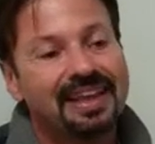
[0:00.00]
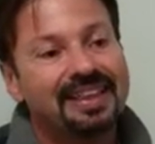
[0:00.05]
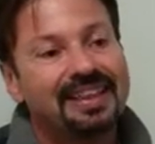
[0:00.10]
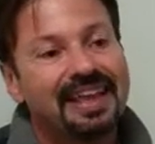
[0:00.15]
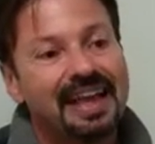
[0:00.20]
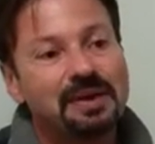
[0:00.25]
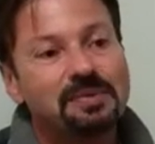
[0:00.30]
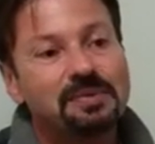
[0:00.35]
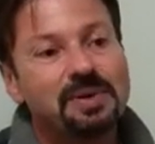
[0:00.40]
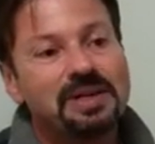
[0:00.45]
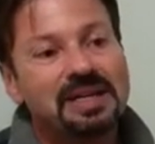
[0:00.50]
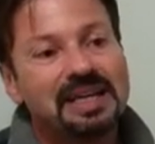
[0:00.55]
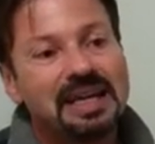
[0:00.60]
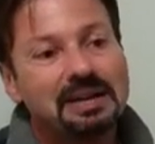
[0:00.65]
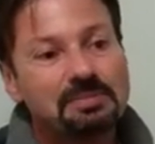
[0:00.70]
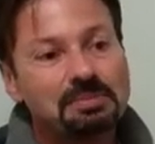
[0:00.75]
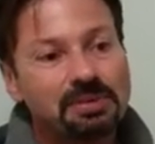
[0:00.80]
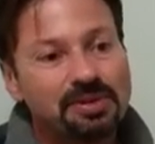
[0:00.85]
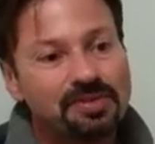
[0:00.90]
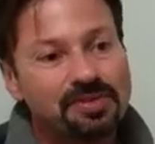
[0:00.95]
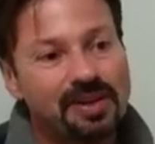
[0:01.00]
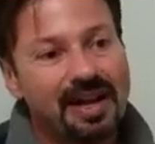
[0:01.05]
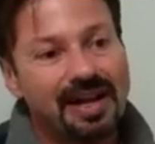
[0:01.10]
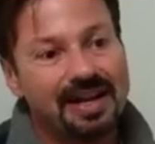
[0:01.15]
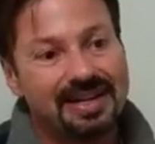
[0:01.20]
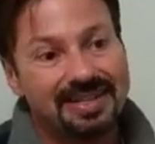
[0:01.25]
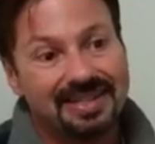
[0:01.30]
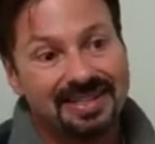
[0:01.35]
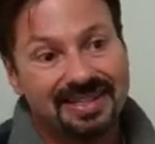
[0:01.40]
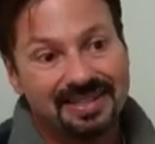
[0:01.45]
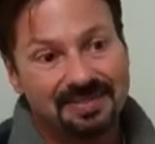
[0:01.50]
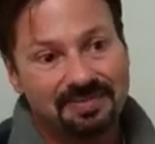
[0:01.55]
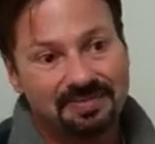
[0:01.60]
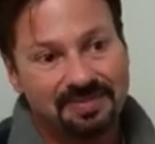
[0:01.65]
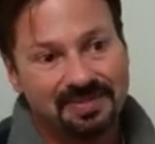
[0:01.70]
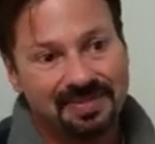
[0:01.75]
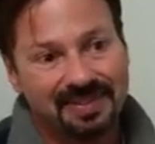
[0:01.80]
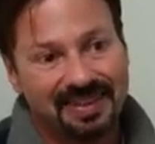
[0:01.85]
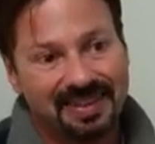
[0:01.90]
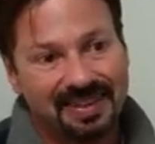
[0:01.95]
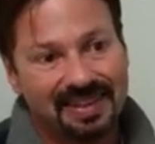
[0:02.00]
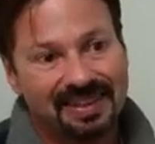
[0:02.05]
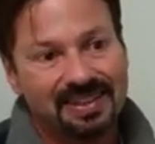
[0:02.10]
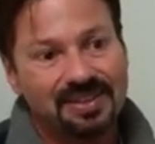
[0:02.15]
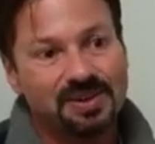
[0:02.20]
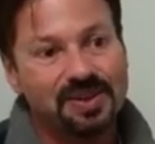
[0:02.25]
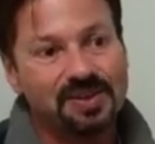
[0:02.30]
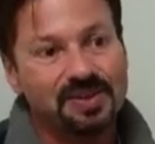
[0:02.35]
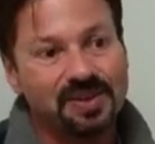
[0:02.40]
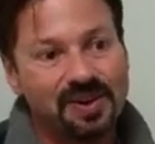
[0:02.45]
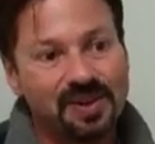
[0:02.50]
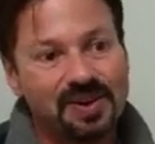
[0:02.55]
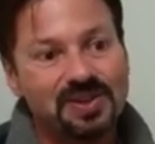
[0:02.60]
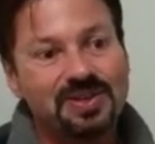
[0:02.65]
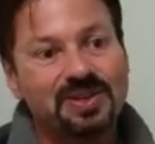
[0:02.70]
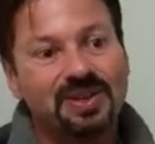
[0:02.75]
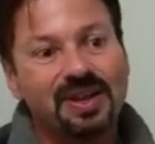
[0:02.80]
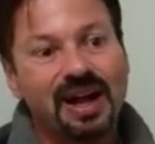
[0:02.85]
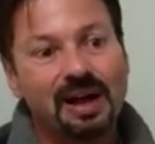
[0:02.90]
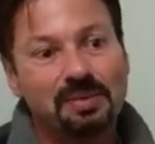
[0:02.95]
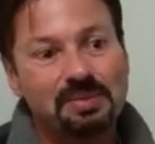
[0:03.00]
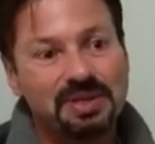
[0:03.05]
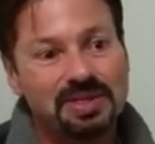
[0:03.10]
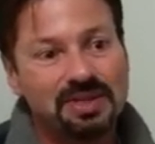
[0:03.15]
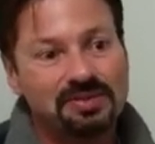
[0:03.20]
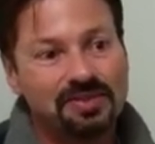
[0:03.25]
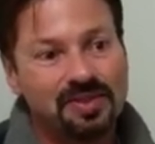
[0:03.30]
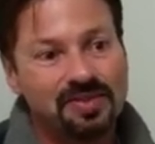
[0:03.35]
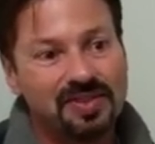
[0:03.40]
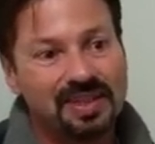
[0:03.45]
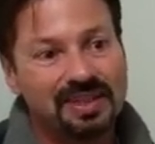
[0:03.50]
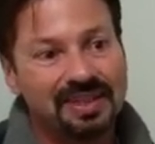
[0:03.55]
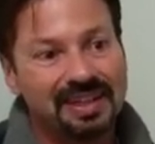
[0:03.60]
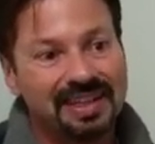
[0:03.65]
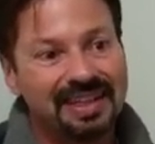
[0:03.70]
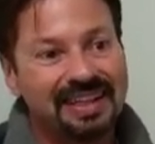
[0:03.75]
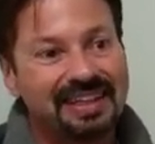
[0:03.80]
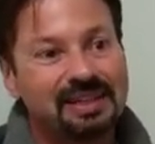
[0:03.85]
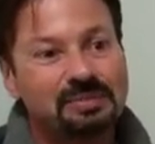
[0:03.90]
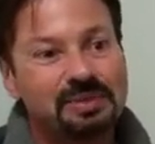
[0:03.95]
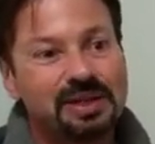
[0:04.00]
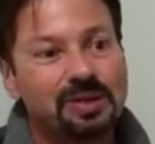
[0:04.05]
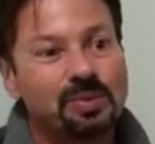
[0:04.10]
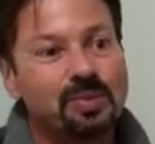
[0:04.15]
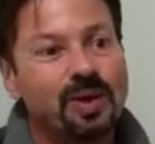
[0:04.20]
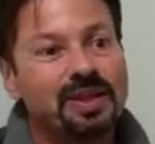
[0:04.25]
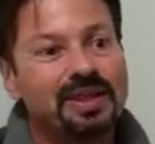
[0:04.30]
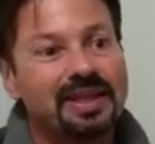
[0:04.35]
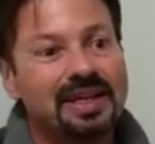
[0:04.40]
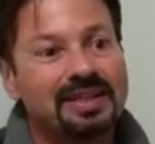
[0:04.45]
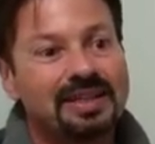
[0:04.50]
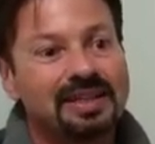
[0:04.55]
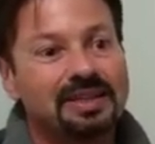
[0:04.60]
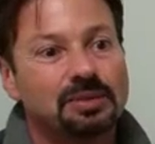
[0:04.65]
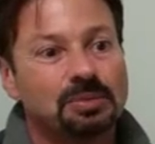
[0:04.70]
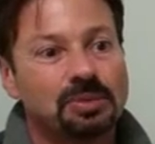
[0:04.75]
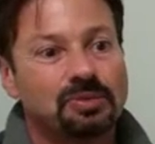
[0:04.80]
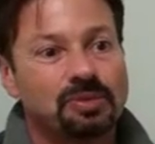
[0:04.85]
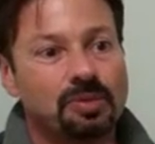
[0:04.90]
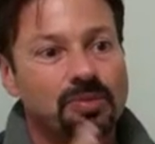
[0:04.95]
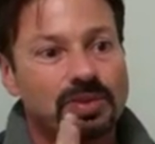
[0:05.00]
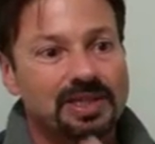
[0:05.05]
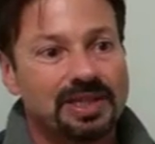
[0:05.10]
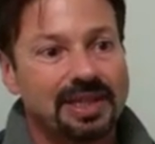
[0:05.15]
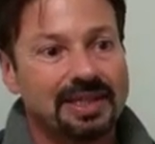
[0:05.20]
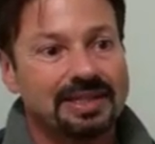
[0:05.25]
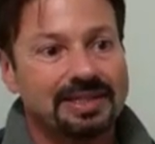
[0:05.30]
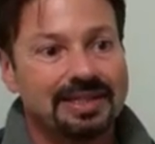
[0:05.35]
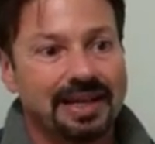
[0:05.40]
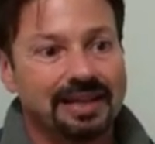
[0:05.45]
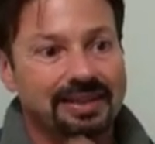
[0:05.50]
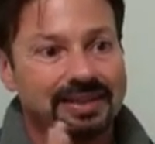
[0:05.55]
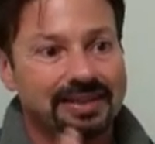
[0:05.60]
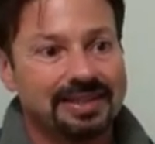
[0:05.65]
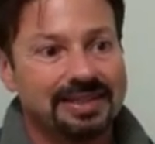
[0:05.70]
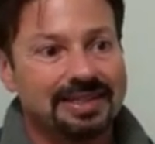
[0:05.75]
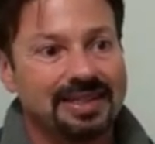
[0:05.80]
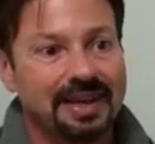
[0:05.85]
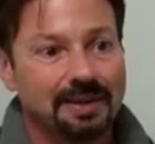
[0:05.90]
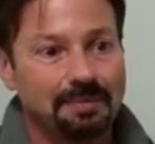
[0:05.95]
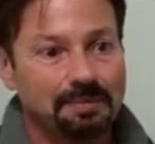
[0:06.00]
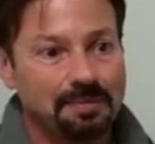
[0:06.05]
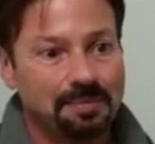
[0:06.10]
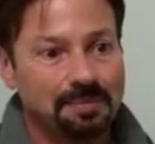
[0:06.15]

They would improvise during rehearsal opposite Vivian Leigh, and no matter what they did, her performance did exactly the same.